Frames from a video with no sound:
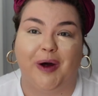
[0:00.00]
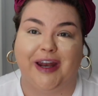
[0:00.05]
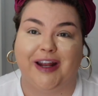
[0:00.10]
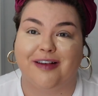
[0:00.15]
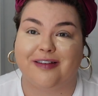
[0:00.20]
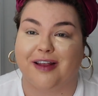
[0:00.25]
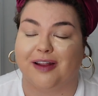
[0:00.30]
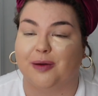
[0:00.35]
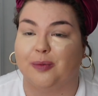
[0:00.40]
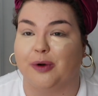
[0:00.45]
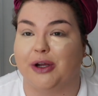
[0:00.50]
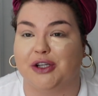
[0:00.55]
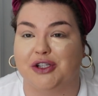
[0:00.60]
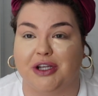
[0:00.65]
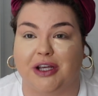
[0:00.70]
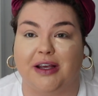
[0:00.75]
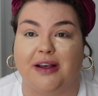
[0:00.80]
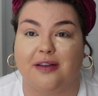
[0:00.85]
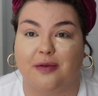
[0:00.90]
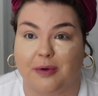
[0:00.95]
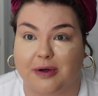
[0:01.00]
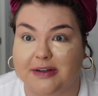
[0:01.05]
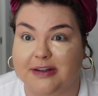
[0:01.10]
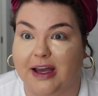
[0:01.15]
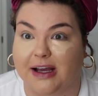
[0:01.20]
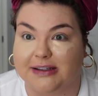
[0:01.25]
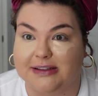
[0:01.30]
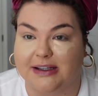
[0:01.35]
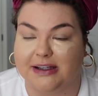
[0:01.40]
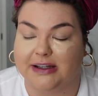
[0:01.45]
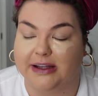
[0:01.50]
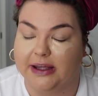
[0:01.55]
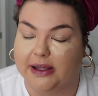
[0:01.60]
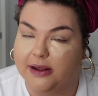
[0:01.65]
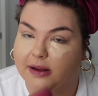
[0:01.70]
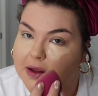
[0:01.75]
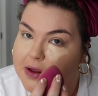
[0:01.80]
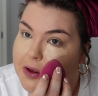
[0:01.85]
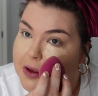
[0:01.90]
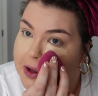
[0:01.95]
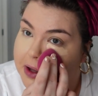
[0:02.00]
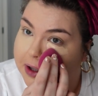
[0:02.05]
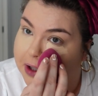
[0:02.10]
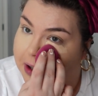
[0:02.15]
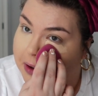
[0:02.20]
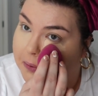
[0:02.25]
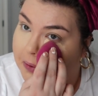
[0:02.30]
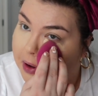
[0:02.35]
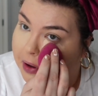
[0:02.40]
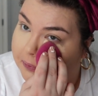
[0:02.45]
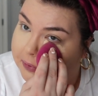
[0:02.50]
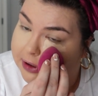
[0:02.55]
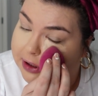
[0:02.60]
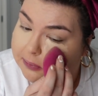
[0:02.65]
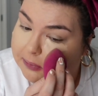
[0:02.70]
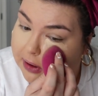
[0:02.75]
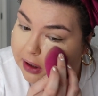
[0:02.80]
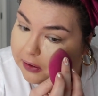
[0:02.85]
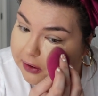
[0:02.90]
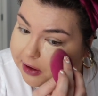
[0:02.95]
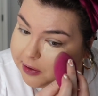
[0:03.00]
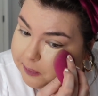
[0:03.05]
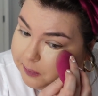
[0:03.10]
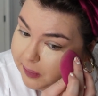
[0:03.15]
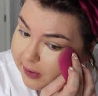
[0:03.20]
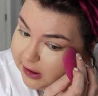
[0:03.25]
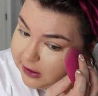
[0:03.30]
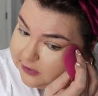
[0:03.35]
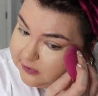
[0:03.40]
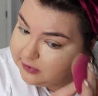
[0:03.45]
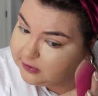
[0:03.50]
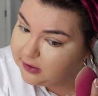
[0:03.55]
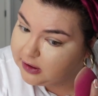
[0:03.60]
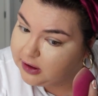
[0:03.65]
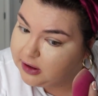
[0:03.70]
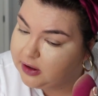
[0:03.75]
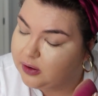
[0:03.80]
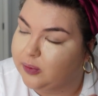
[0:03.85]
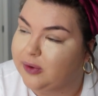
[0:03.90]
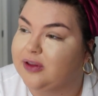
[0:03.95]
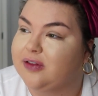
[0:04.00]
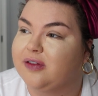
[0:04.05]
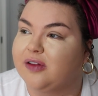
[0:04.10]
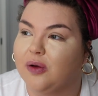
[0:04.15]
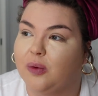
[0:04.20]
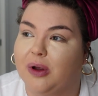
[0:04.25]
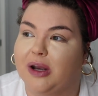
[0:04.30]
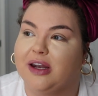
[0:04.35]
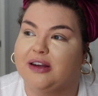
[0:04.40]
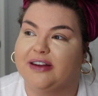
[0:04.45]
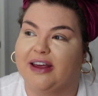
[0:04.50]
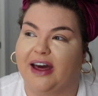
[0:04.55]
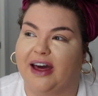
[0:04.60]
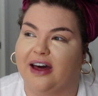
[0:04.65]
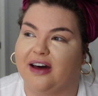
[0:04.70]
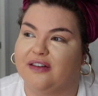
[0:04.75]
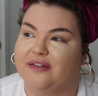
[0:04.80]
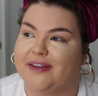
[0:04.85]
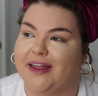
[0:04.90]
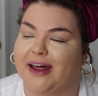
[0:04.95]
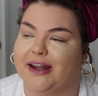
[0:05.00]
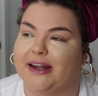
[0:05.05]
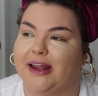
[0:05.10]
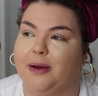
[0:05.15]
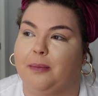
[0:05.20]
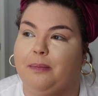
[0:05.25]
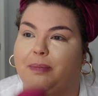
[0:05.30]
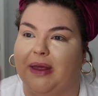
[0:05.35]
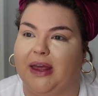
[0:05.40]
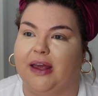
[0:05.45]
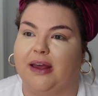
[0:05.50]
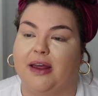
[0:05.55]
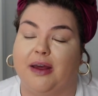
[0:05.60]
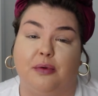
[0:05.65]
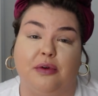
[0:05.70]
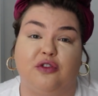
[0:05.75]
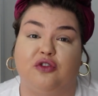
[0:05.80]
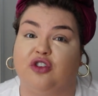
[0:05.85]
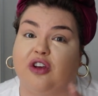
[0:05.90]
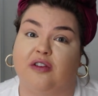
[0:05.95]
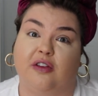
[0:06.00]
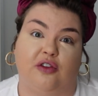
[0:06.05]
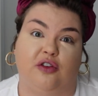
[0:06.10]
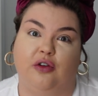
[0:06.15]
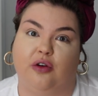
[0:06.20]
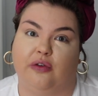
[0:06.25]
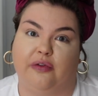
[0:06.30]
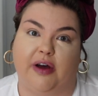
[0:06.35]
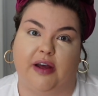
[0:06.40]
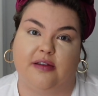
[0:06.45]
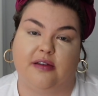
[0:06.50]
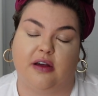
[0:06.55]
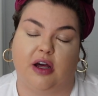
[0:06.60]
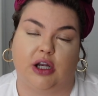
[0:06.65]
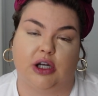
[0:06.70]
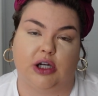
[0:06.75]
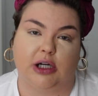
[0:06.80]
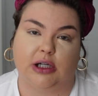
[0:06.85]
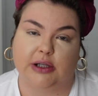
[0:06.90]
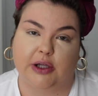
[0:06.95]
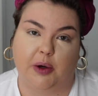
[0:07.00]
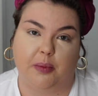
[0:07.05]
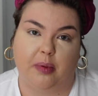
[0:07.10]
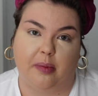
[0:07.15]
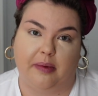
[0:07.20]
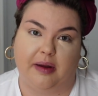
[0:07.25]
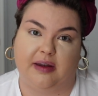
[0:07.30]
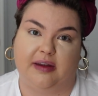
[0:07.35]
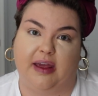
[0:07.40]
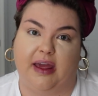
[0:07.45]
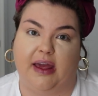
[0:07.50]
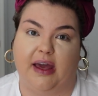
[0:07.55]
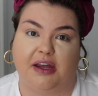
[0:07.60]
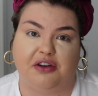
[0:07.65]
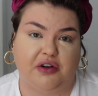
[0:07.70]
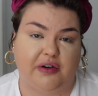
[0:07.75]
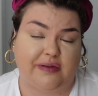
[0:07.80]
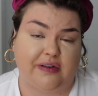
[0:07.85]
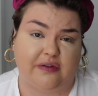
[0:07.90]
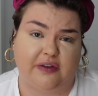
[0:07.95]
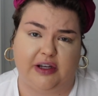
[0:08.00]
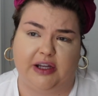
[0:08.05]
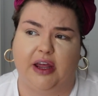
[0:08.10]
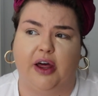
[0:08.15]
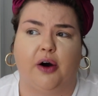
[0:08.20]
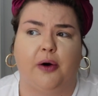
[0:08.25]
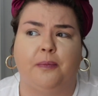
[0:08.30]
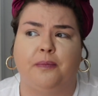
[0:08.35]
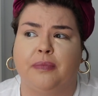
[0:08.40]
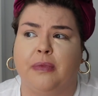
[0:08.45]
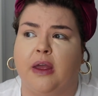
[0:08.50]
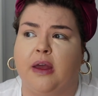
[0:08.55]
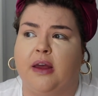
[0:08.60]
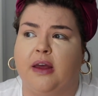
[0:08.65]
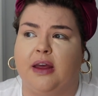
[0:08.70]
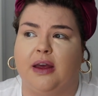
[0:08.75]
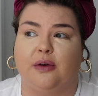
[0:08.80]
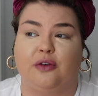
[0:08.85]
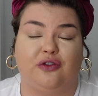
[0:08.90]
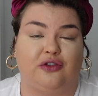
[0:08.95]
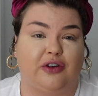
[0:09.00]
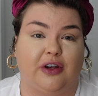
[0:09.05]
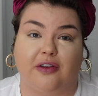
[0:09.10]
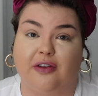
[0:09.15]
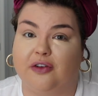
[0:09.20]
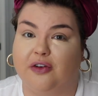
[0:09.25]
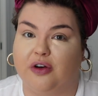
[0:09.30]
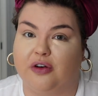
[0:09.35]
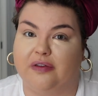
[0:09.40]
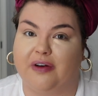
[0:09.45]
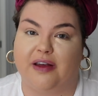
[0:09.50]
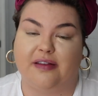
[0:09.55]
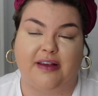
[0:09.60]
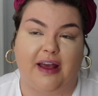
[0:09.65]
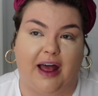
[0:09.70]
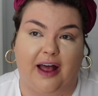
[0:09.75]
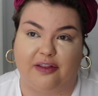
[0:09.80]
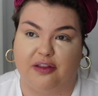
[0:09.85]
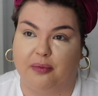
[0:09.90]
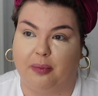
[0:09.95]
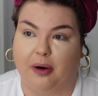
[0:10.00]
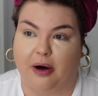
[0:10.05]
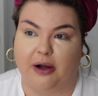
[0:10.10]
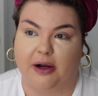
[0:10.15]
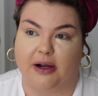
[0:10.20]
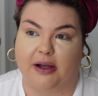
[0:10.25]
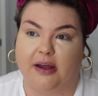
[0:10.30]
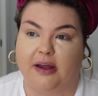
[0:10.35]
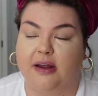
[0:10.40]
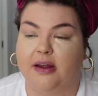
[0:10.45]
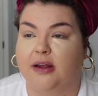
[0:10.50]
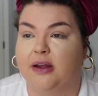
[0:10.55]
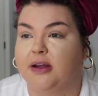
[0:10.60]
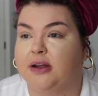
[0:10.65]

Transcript: wedding celebration because we're technically, you know, already married, but we still wanted to have that like big, it was just the two of us on our elopement day. I do have a video. It was just the two of us at the park.